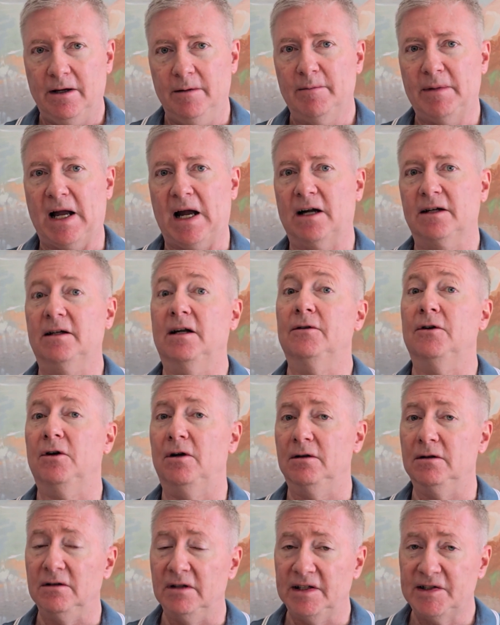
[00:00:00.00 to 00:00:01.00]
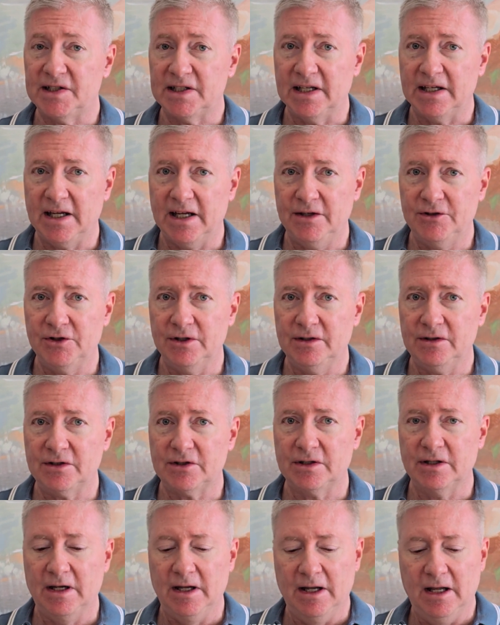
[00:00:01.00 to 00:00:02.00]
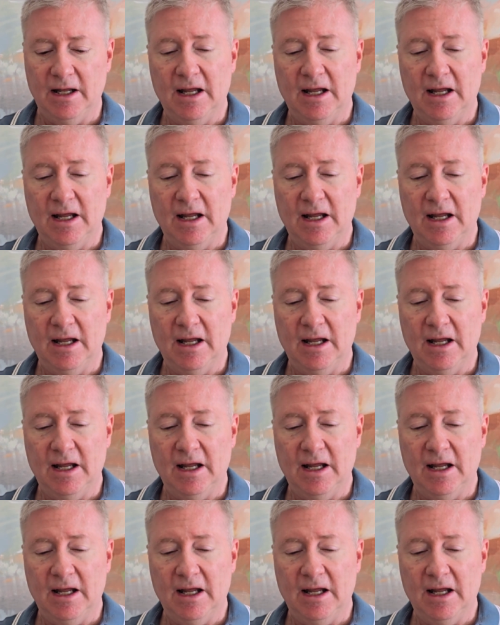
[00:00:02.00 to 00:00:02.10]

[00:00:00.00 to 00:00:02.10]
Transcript: impact on all listing agents.